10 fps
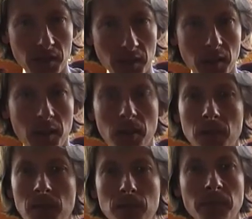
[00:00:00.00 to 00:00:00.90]
is
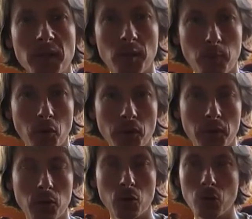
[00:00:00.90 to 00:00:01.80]

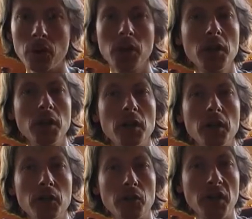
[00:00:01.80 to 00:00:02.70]
exposed to
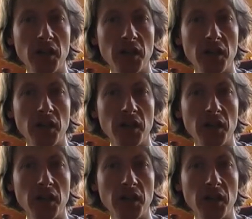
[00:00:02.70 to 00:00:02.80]
the